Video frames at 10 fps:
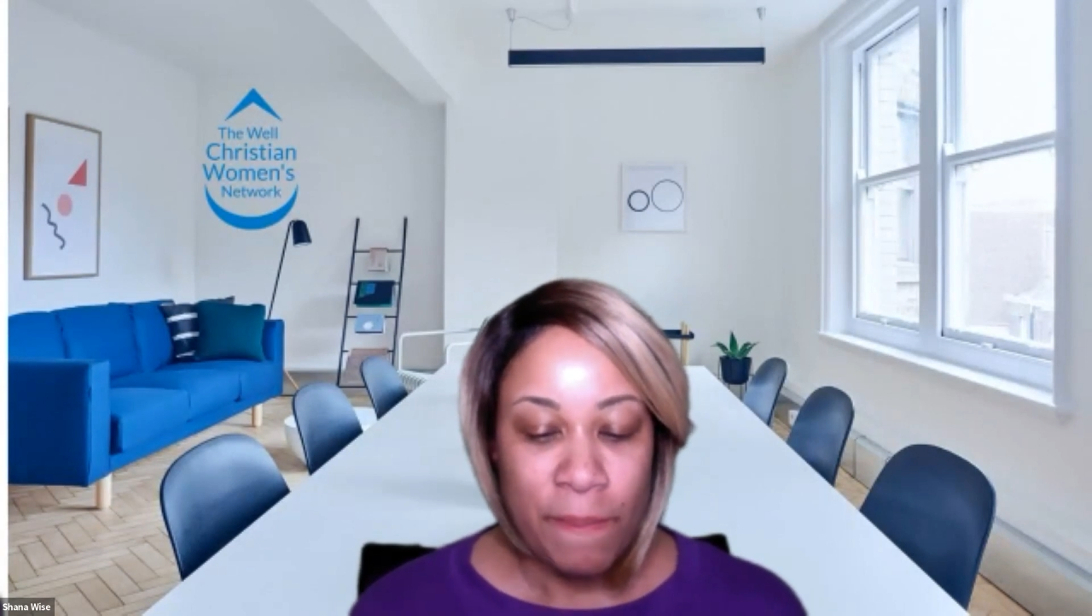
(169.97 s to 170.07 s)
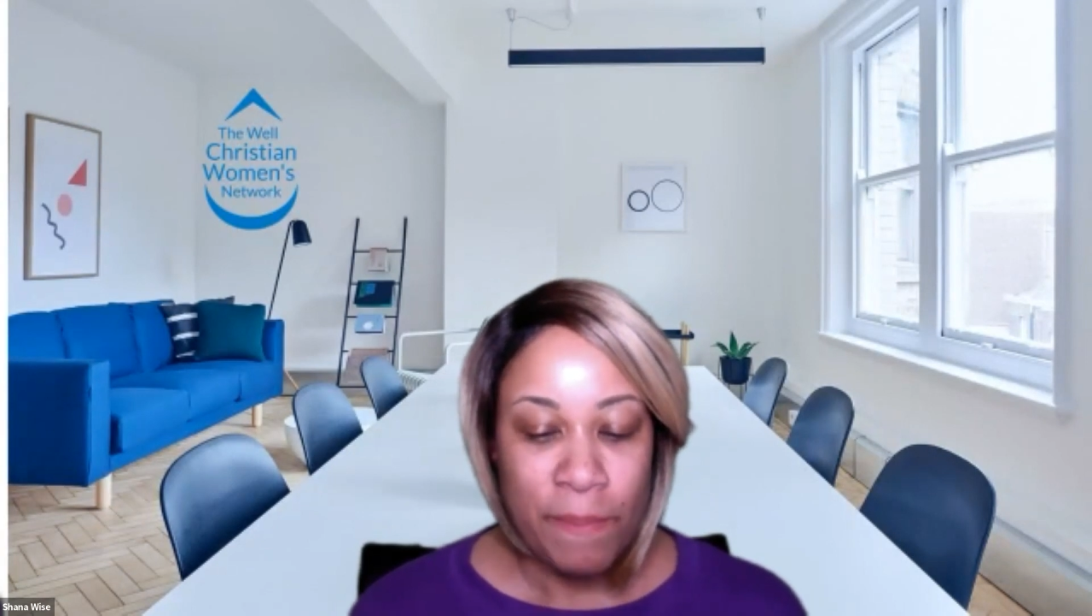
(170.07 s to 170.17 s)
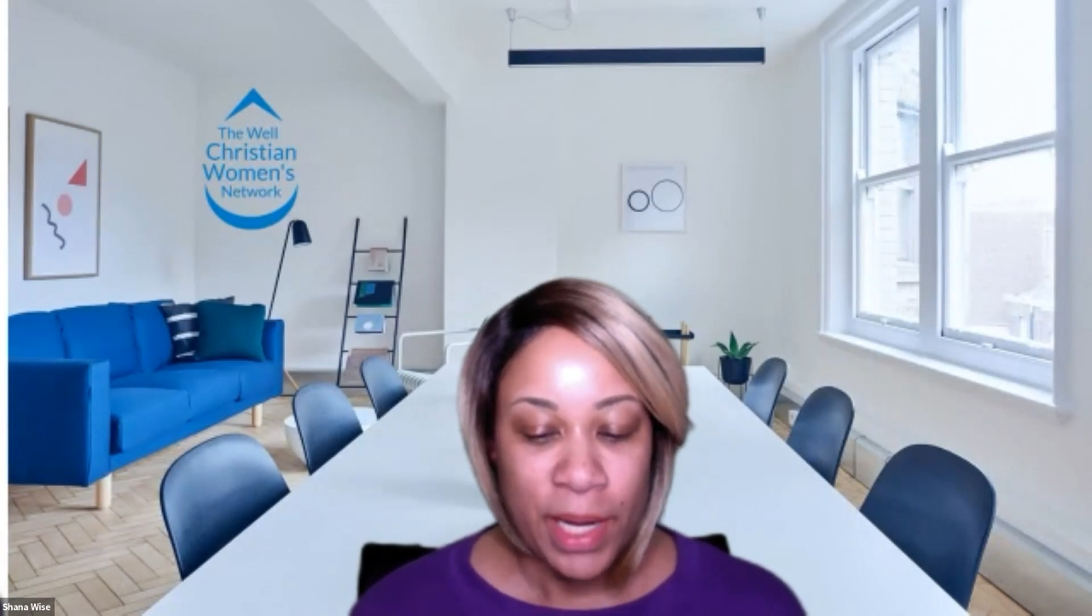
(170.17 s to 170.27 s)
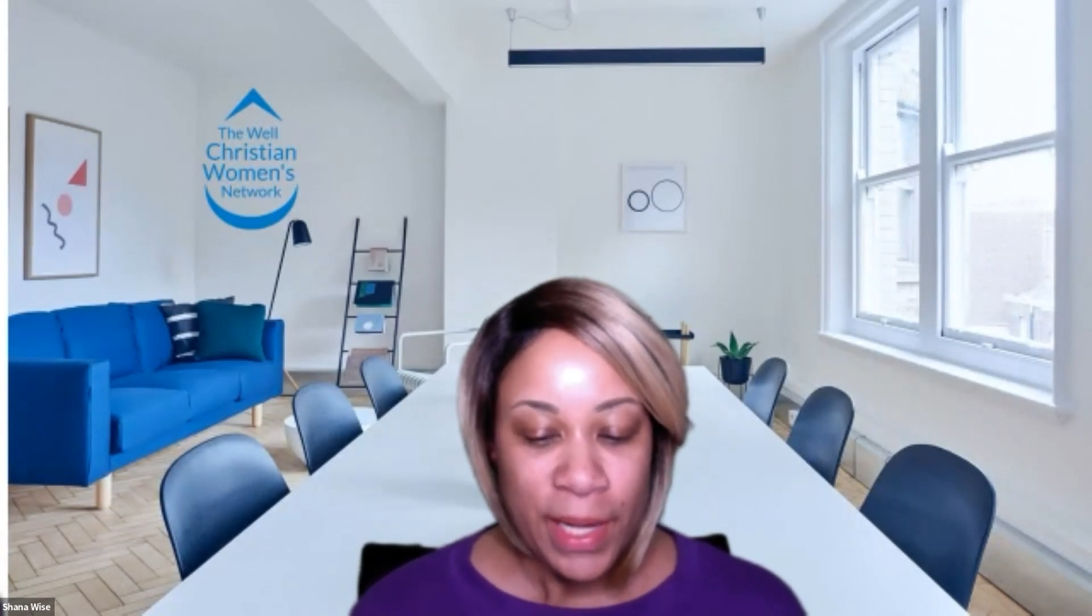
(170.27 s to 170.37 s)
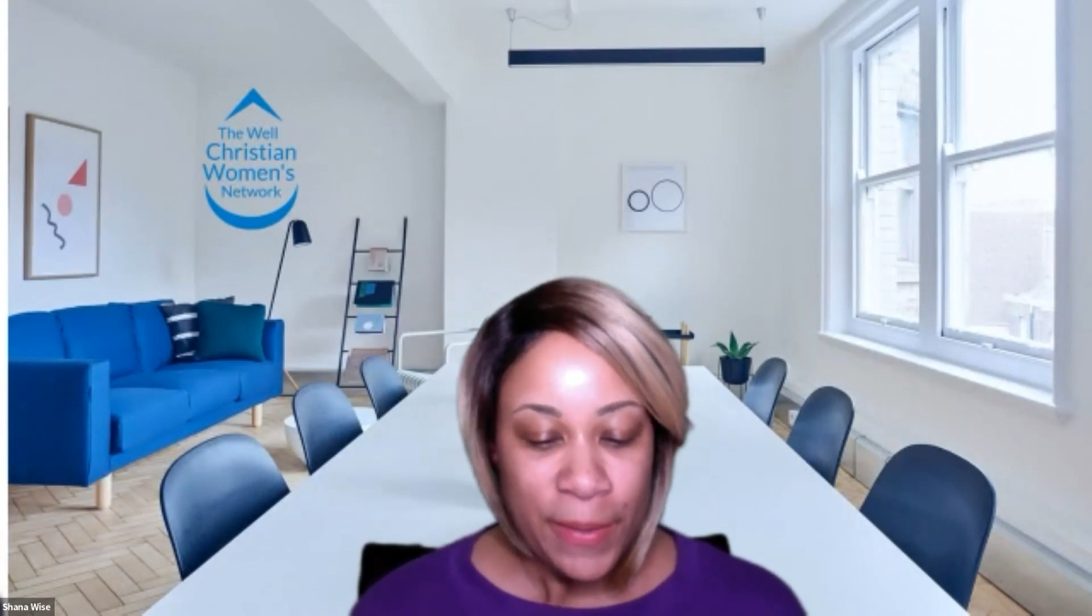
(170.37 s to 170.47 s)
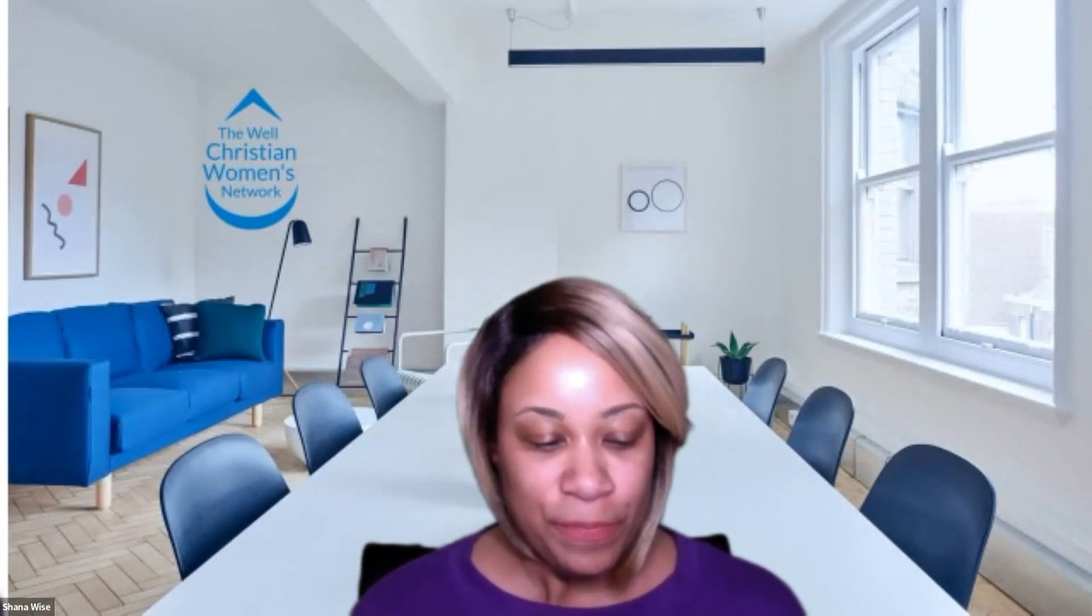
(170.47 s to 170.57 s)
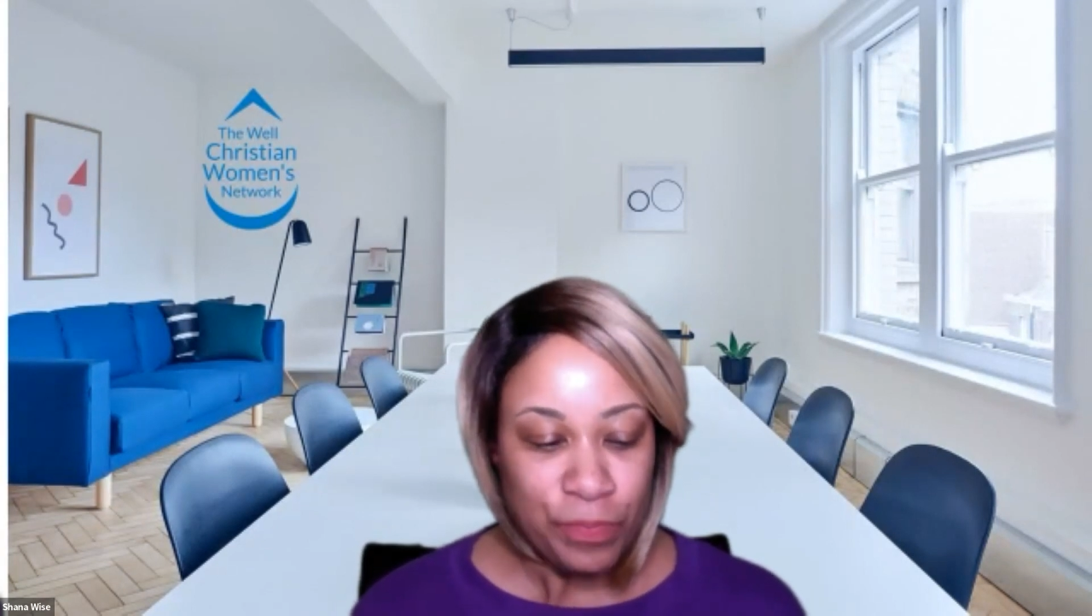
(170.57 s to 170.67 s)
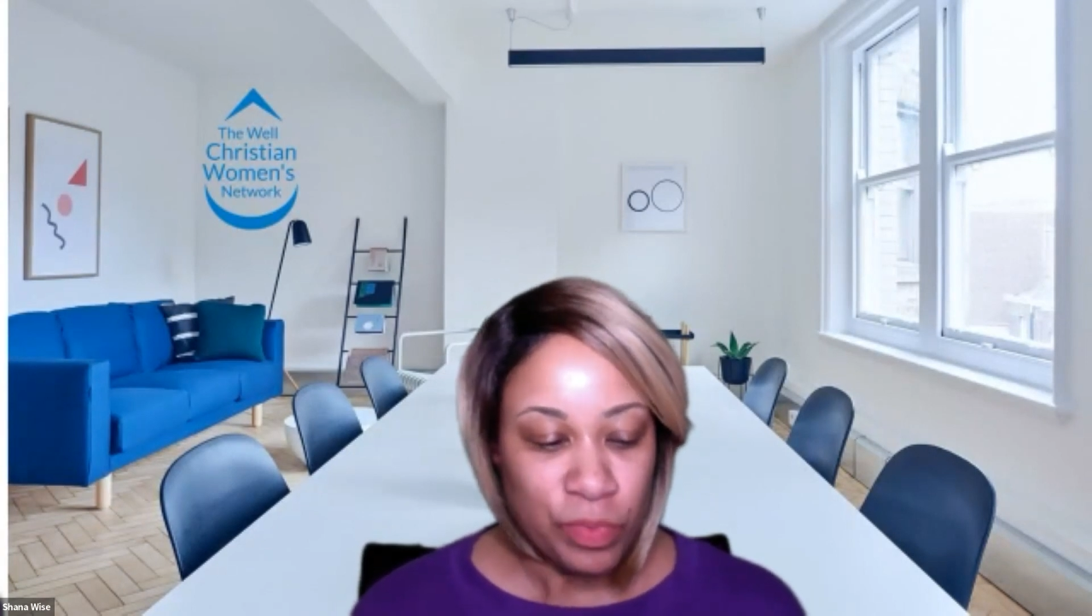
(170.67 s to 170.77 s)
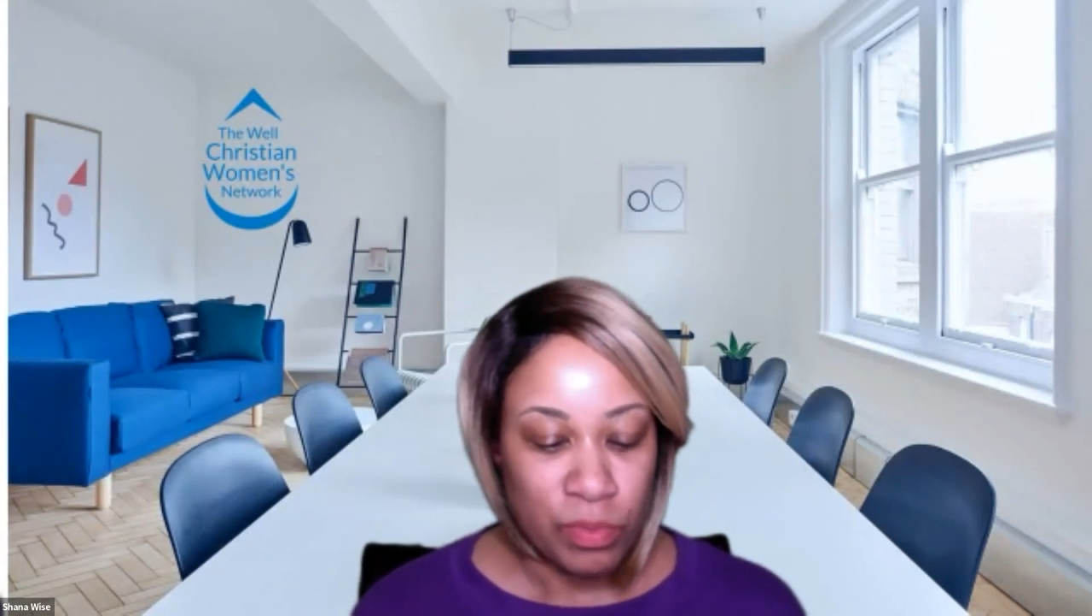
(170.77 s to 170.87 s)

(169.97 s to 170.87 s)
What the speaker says: But